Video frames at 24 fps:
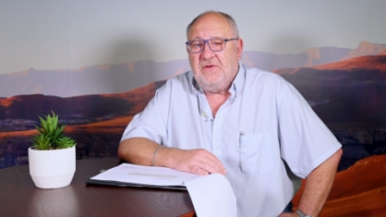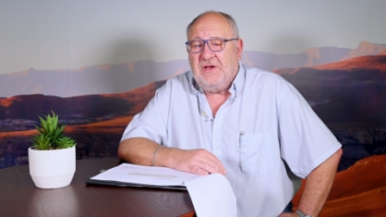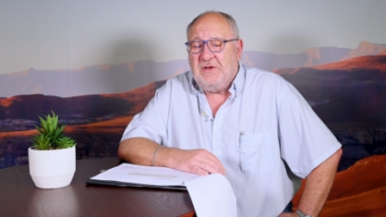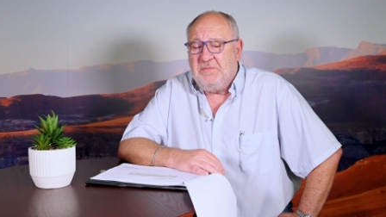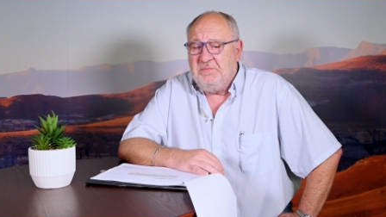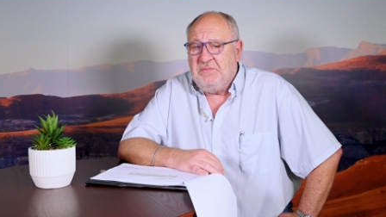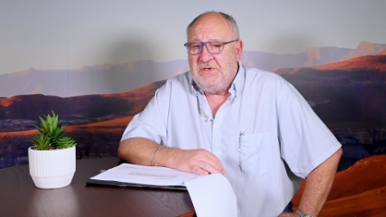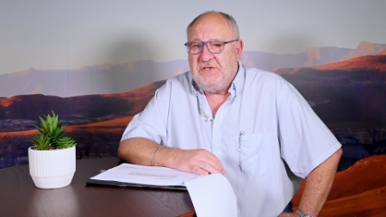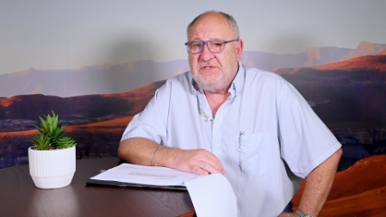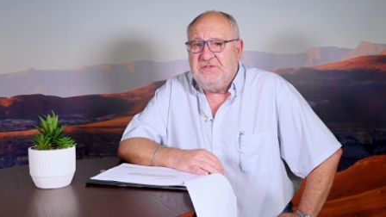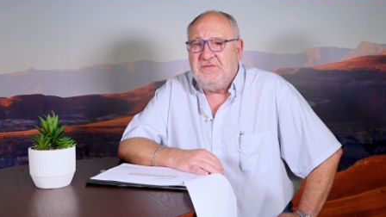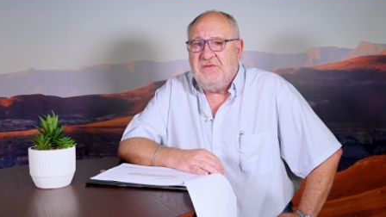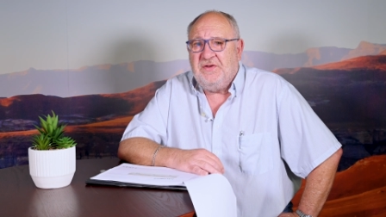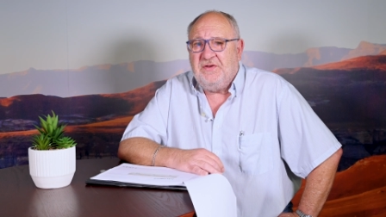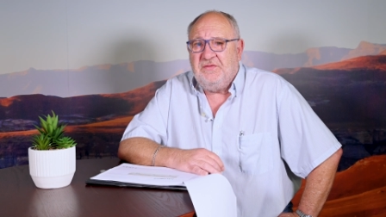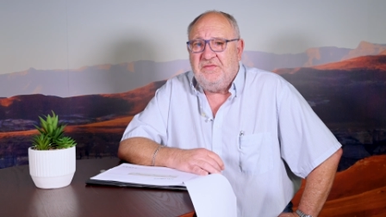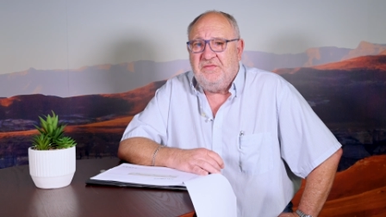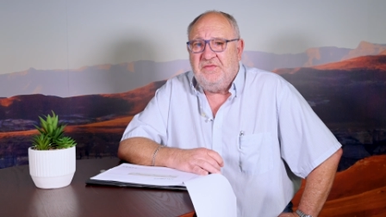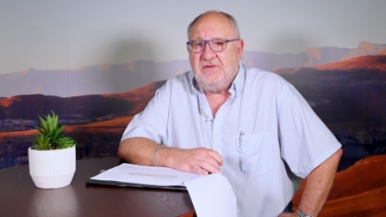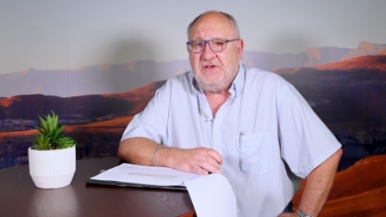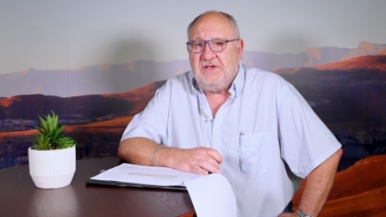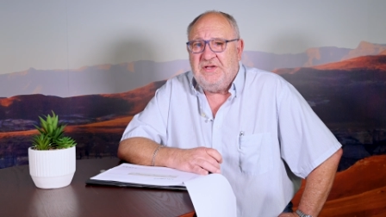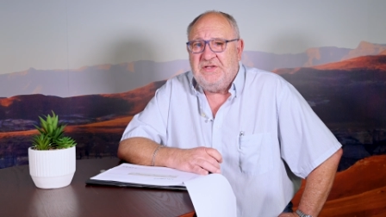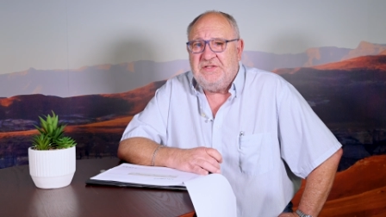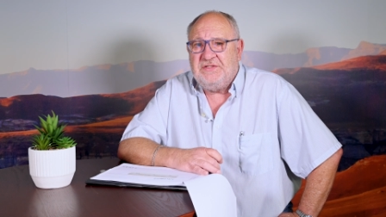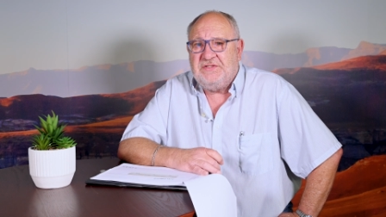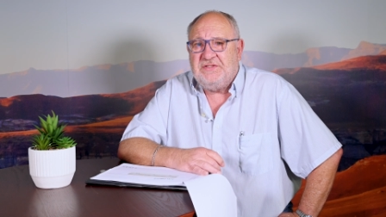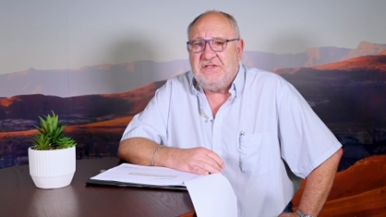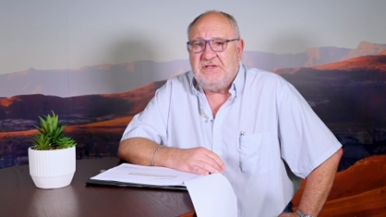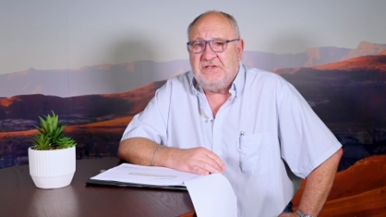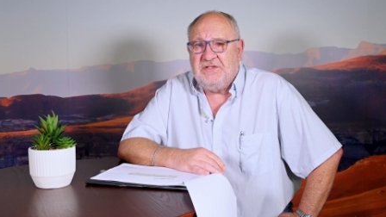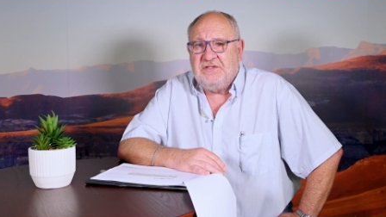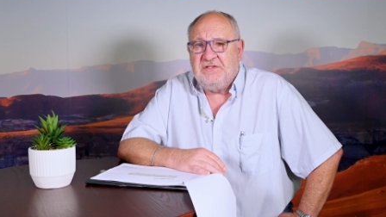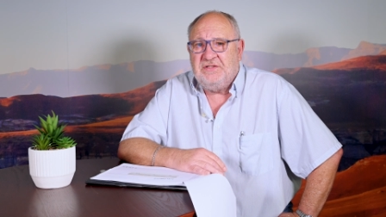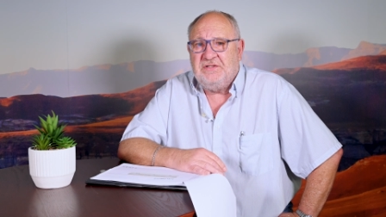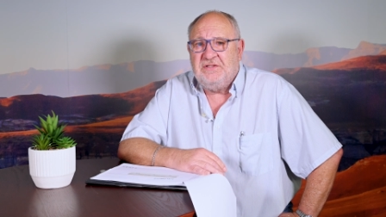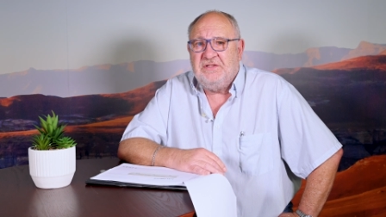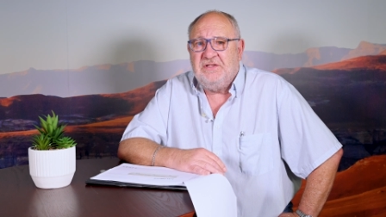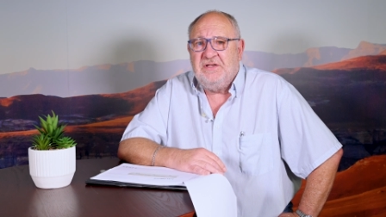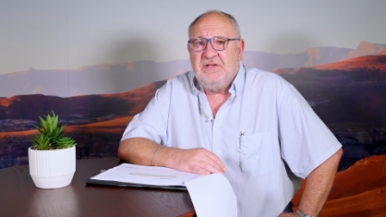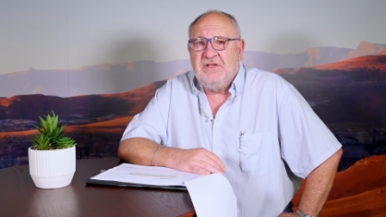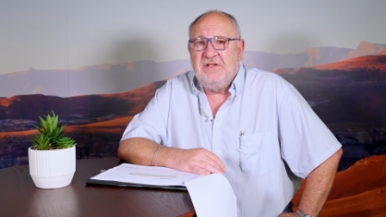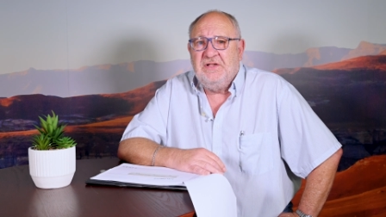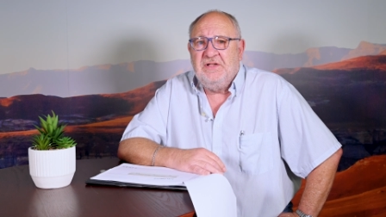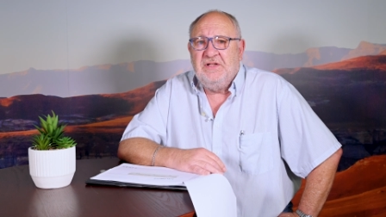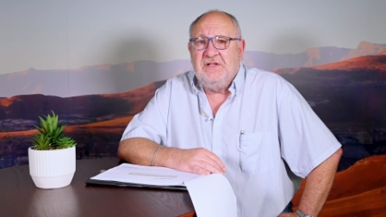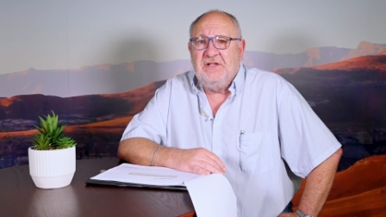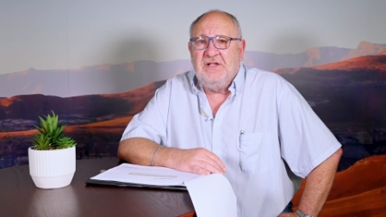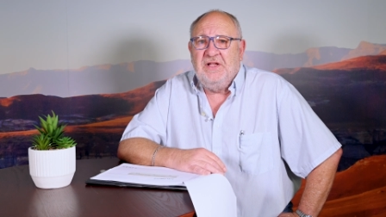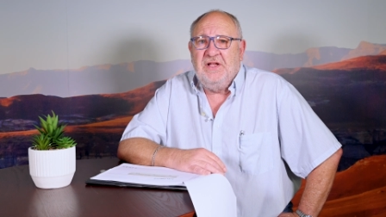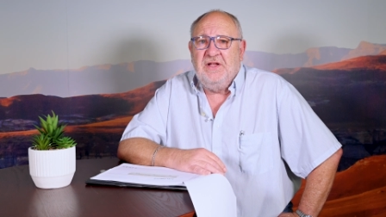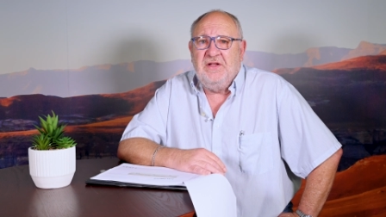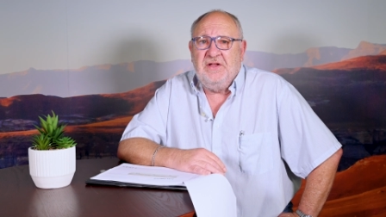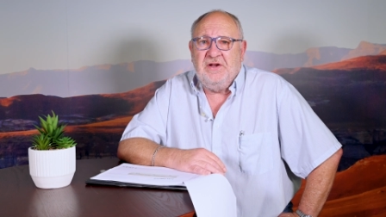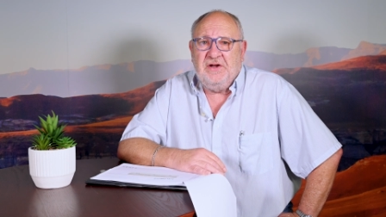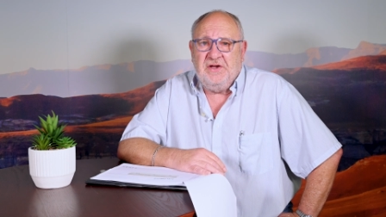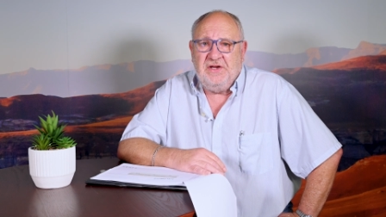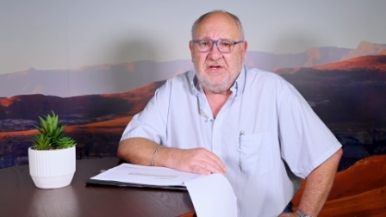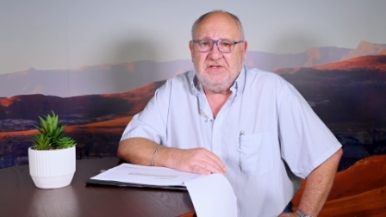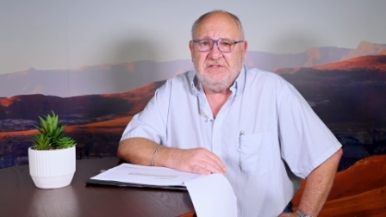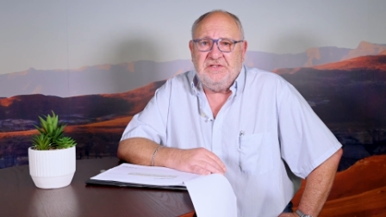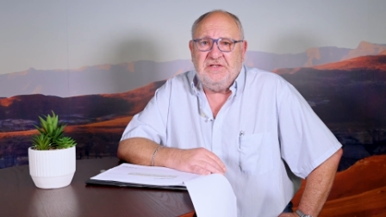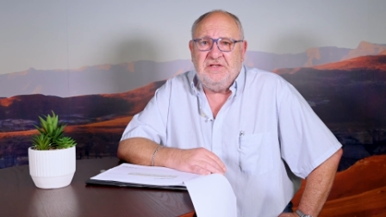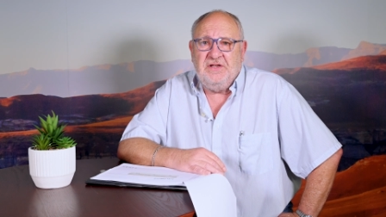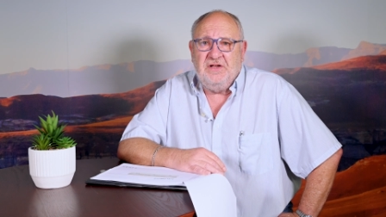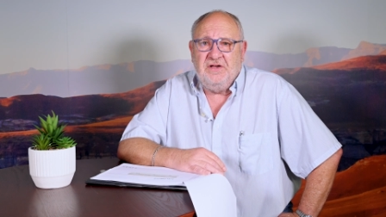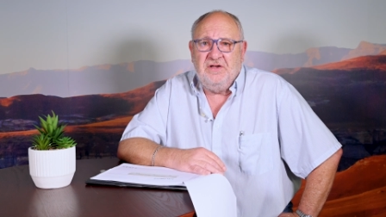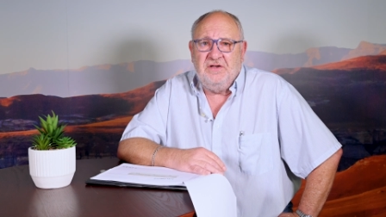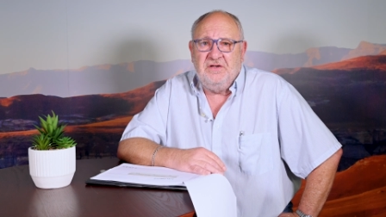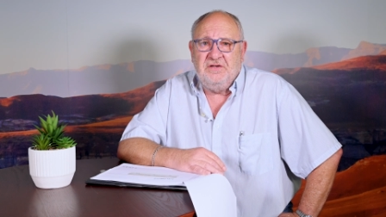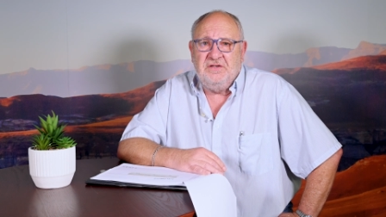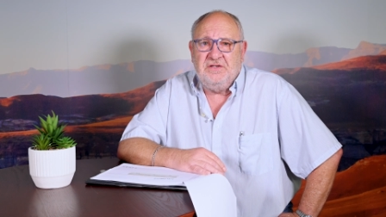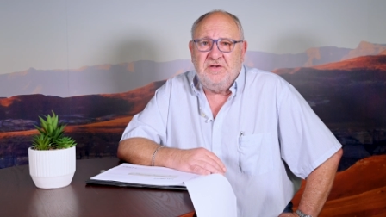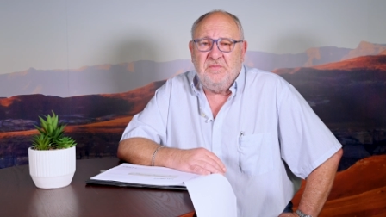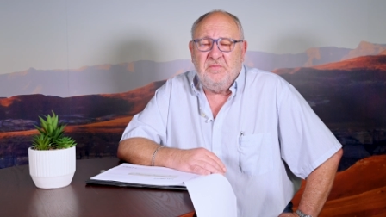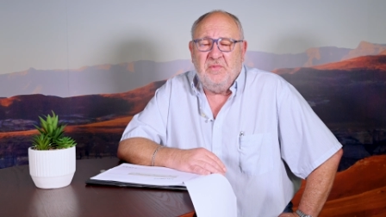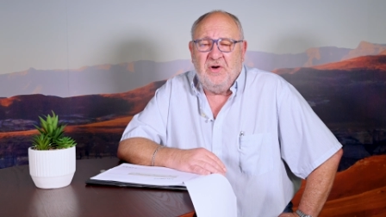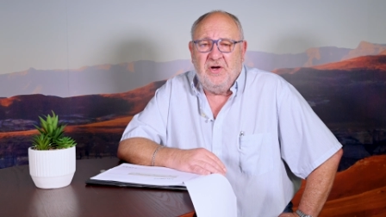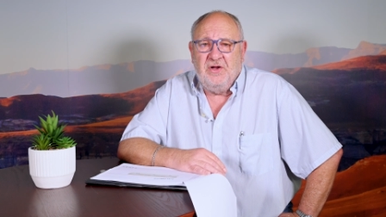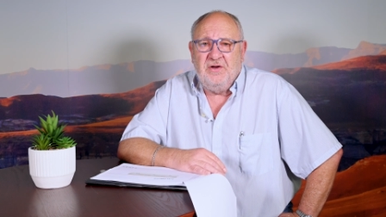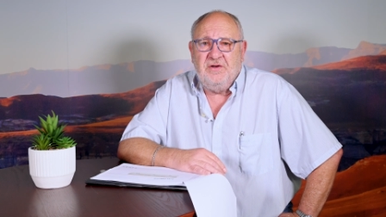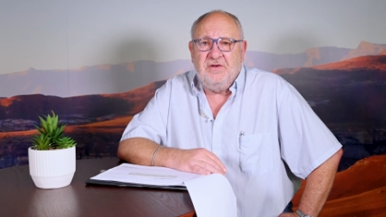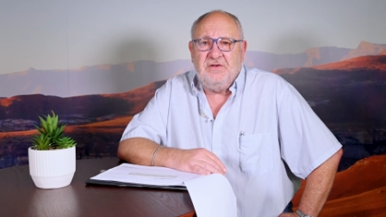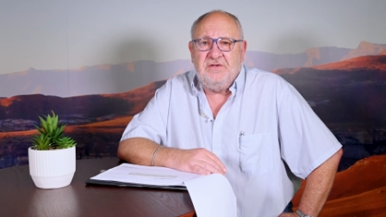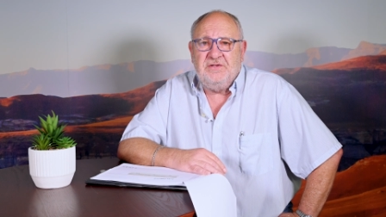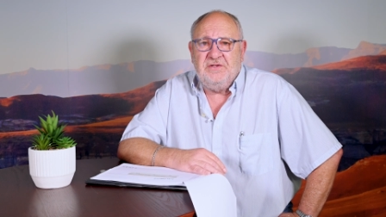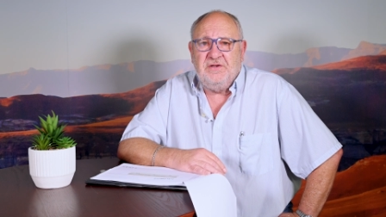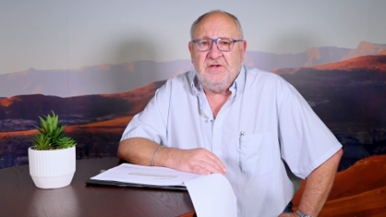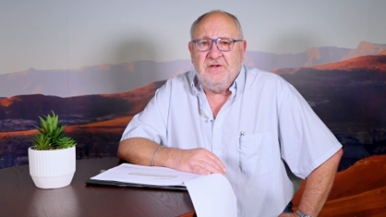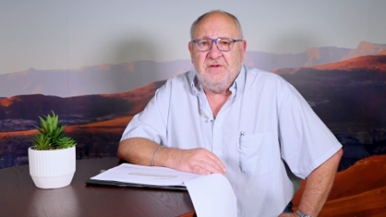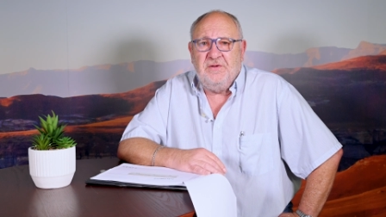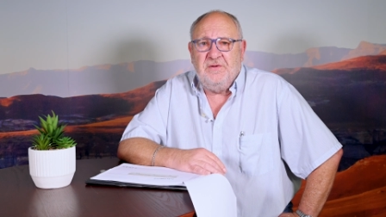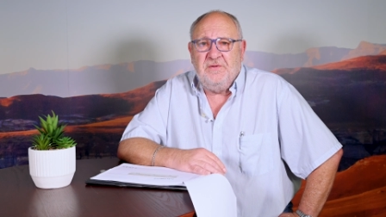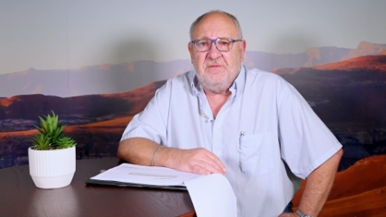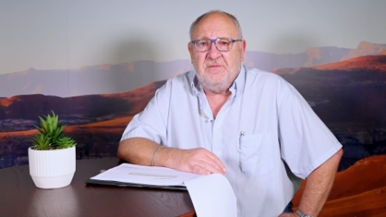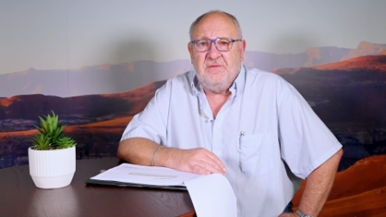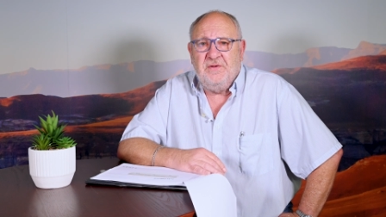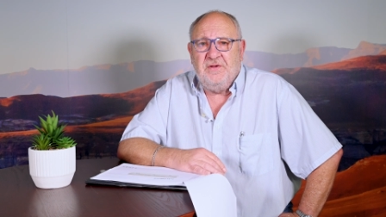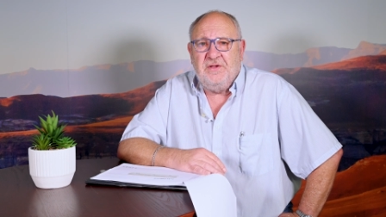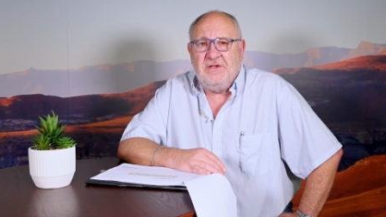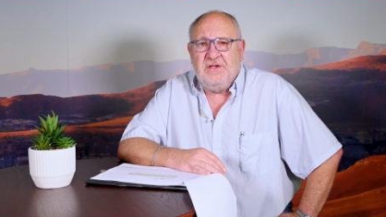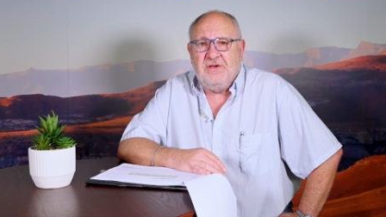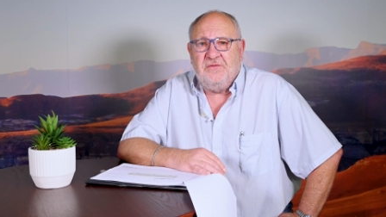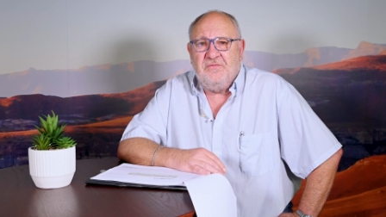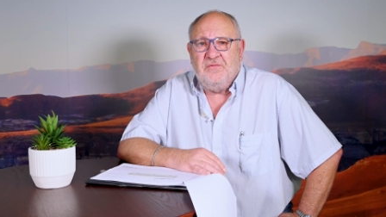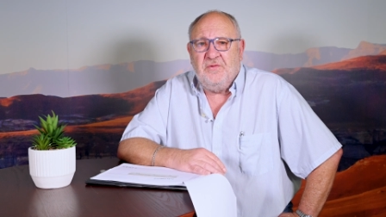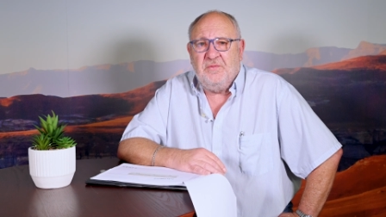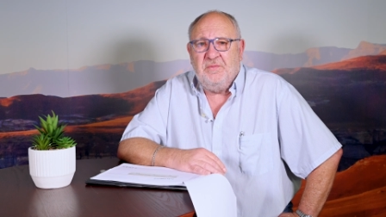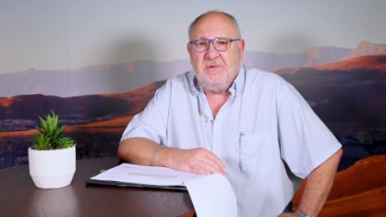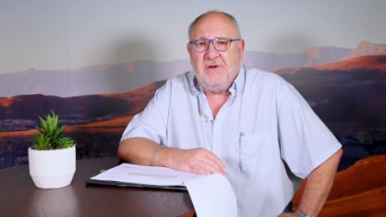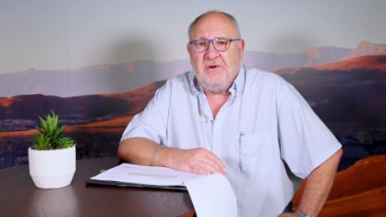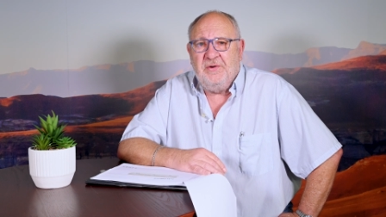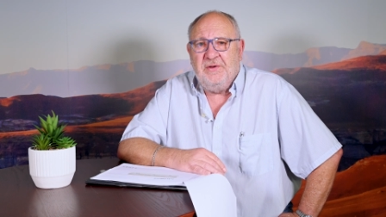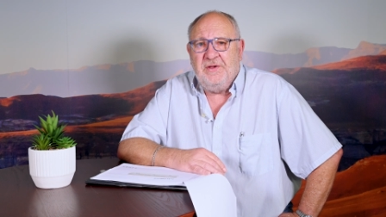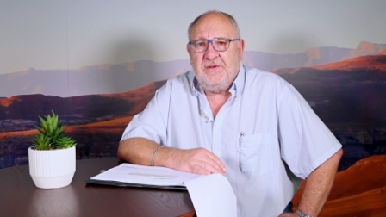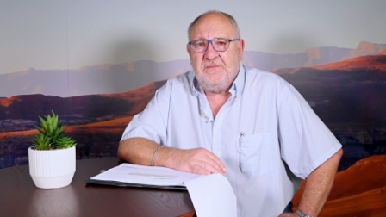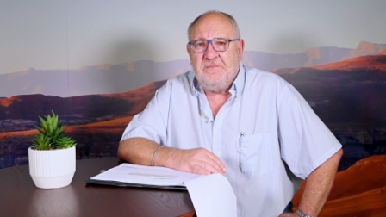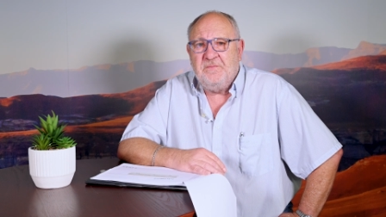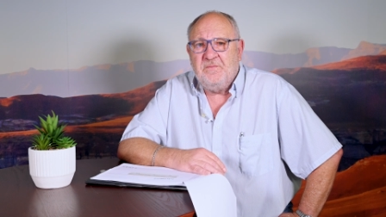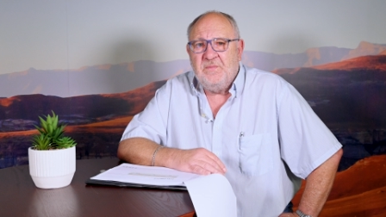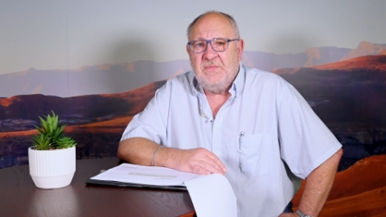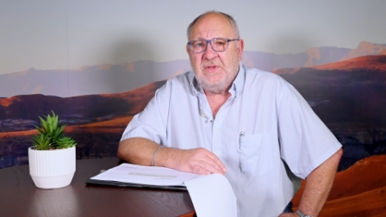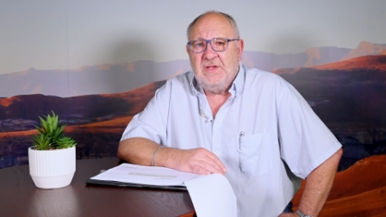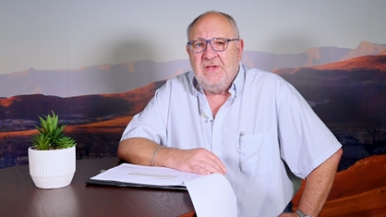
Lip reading: That means that there is still a reasonable demand yet for Mohair.